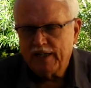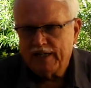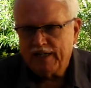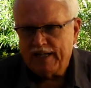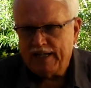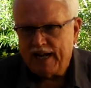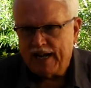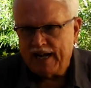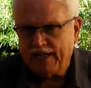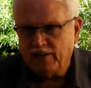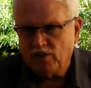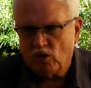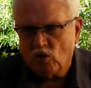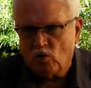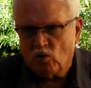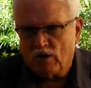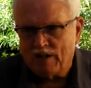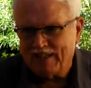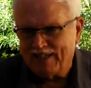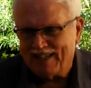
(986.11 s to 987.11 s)
He had no
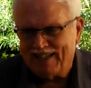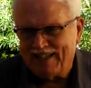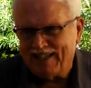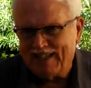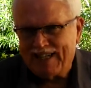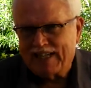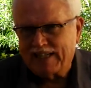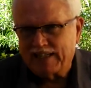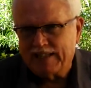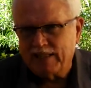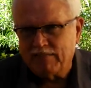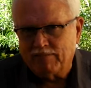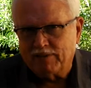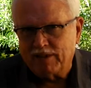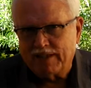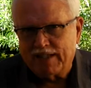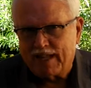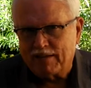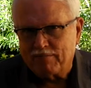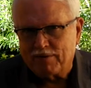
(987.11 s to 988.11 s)
one elect him
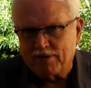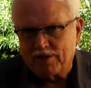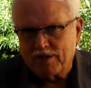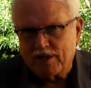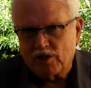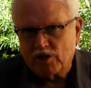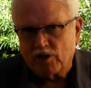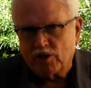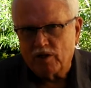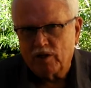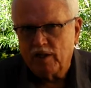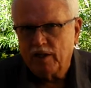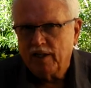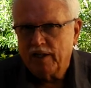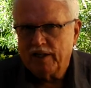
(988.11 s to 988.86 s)
to that position.